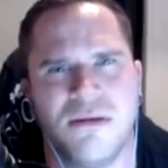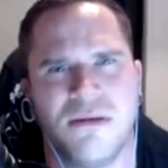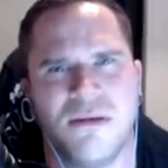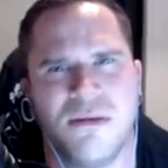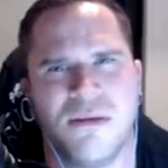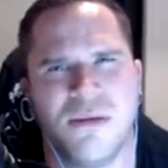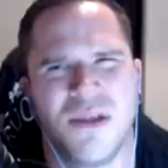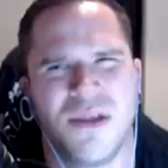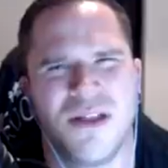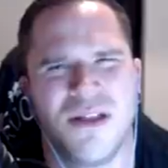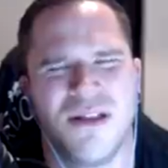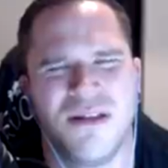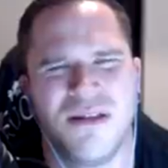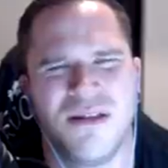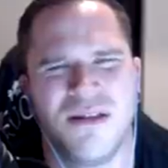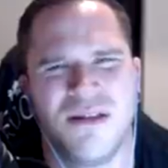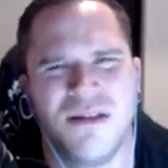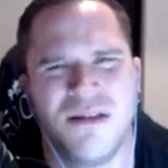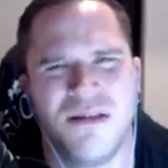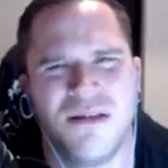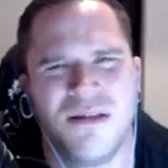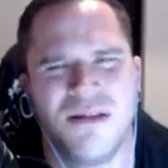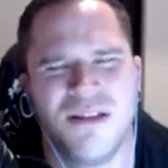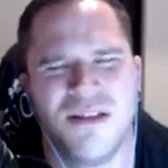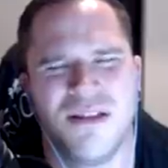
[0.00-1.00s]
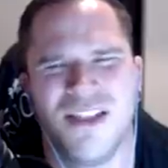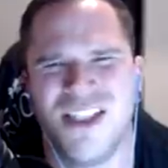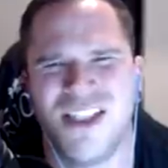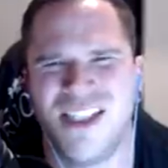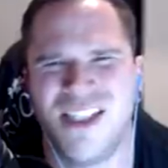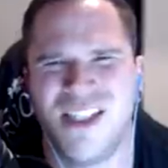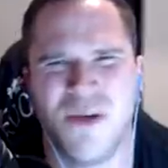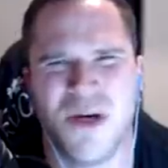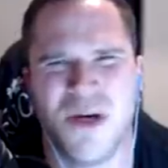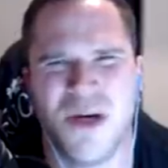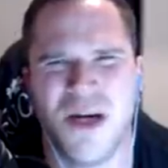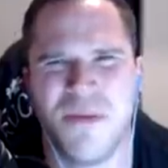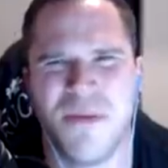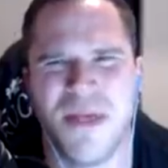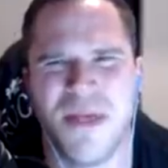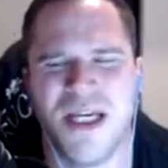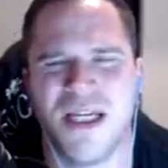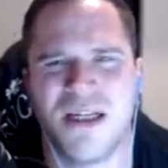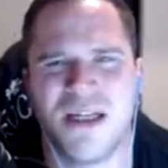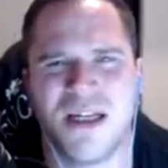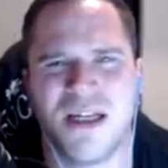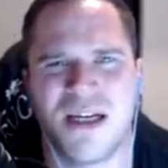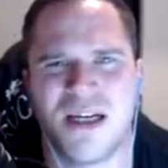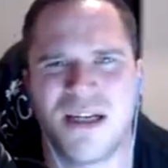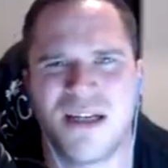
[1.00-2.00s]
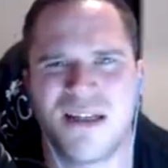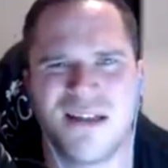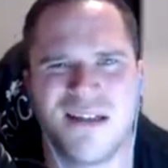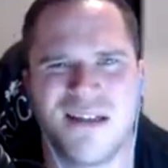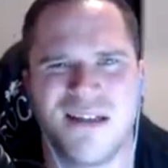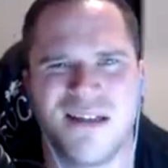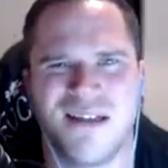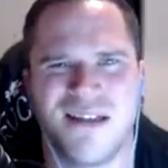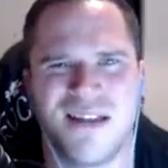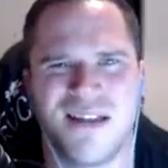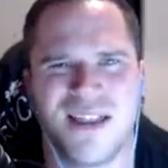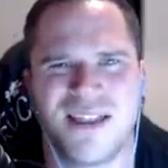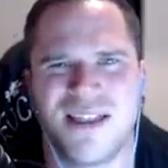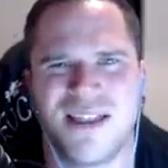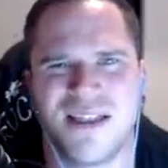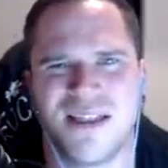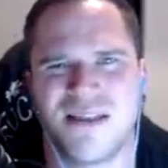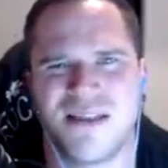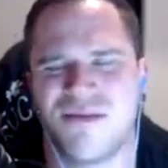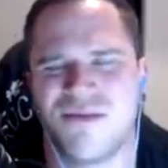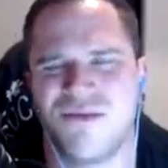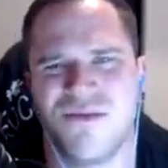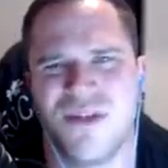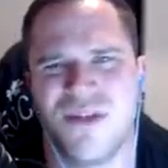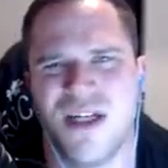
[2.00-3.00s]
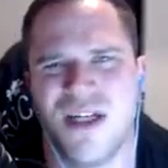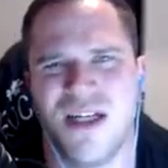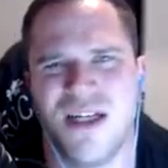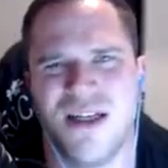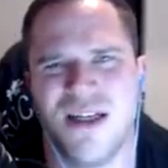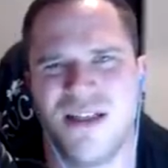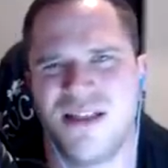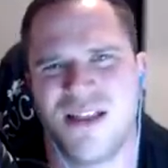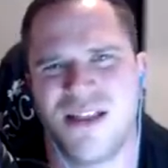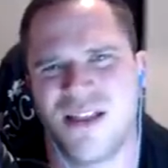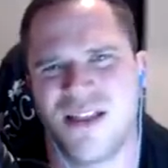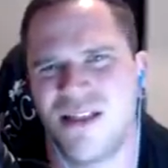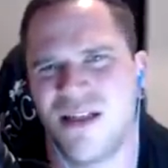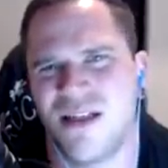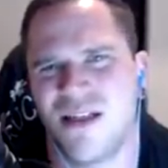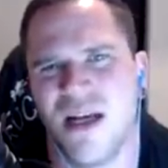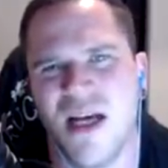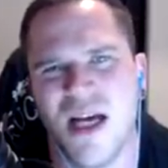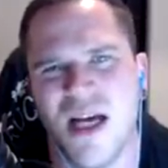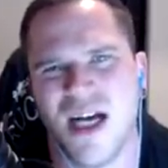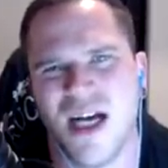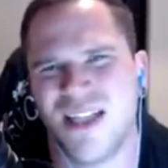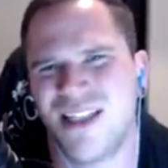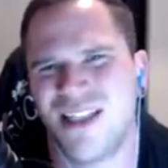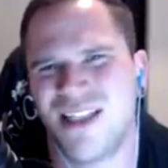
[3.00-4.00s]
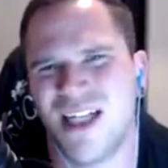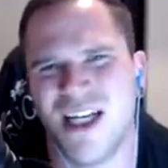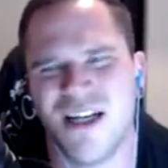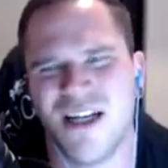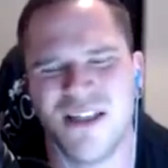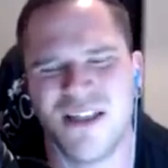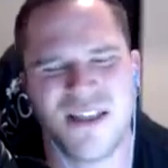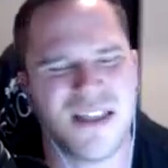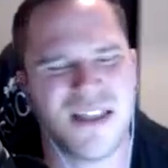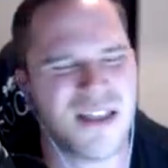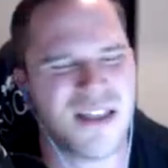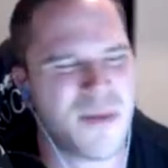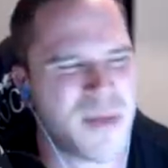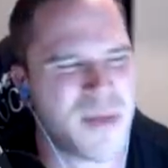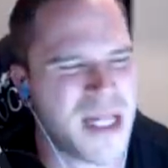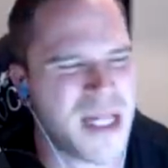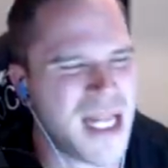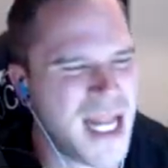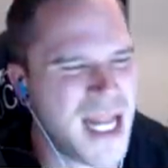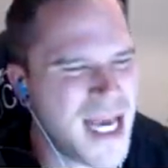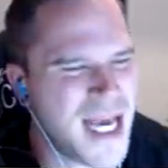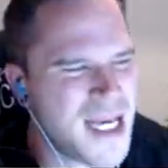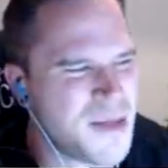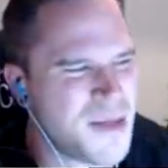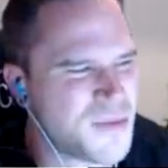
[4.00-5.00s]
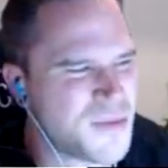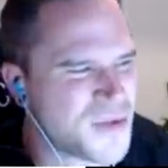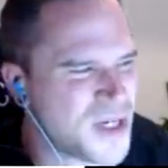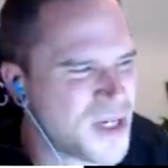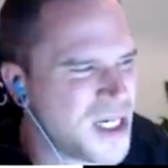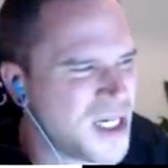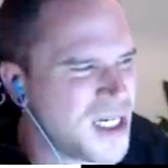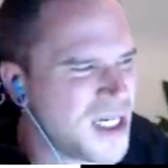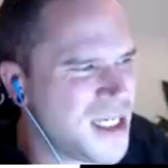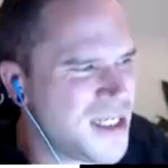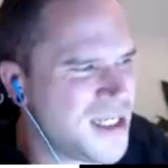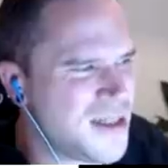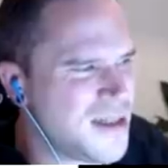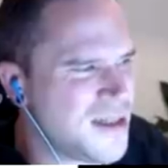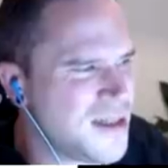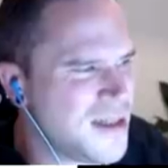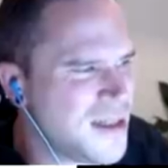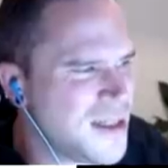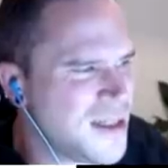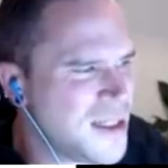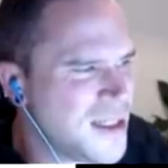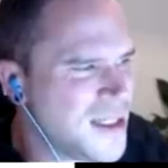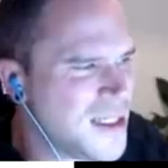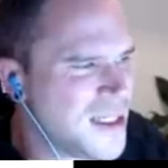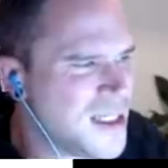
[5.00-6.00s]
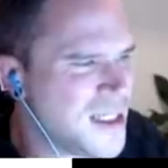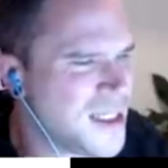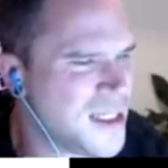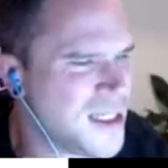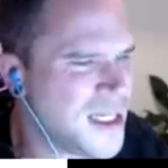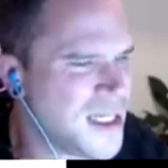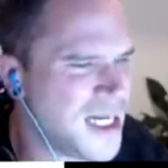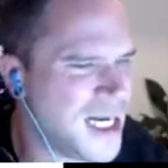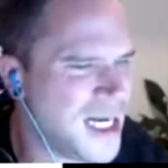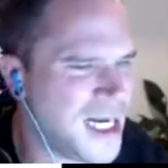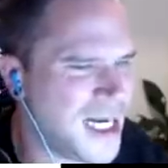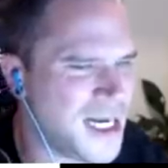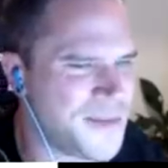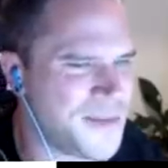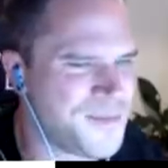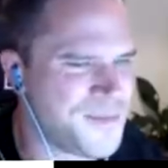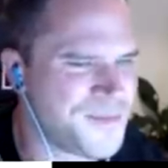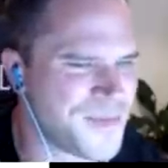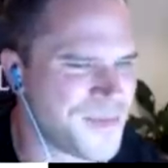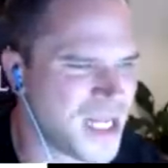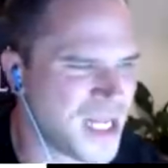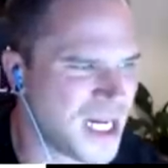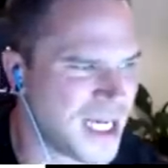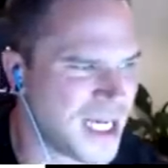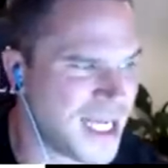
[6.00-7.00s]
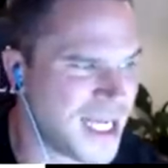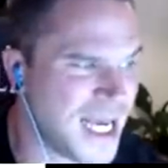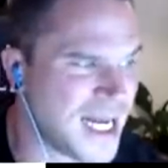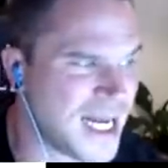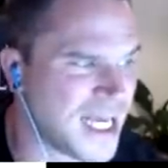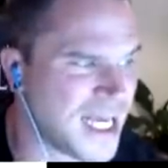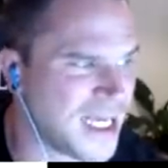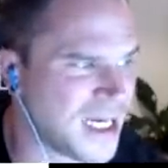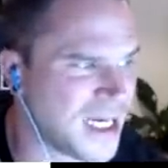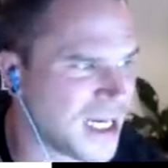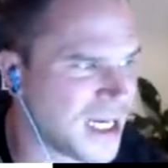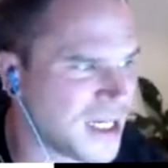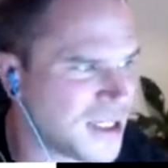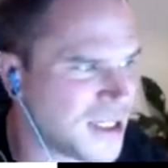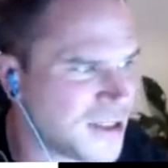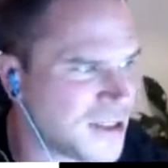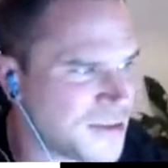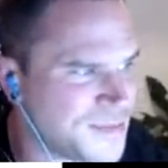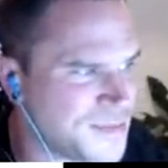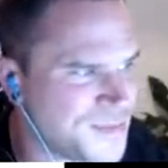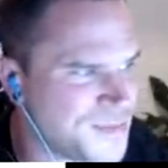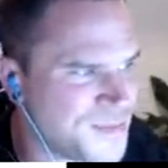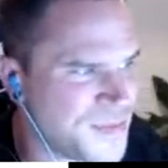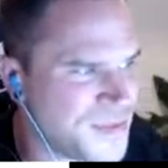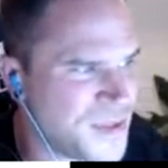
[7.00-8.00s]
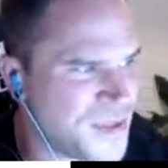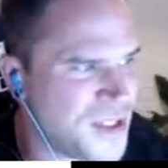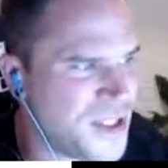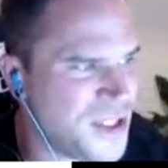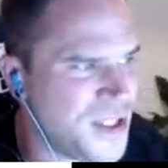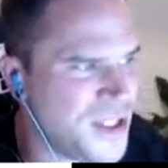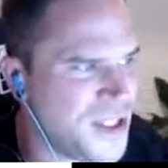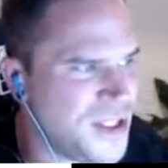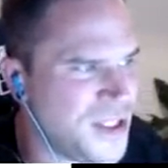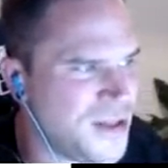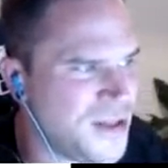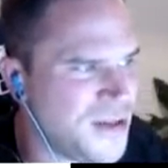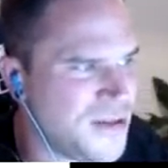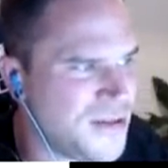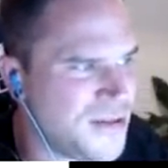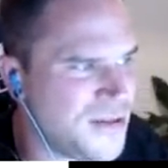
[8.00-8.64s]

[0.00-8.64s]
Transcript: What? Do you see what I mean? Like, that doesn't really... It's just... I don't know, it's just a bit lame, really. Um, and I get it, like, you...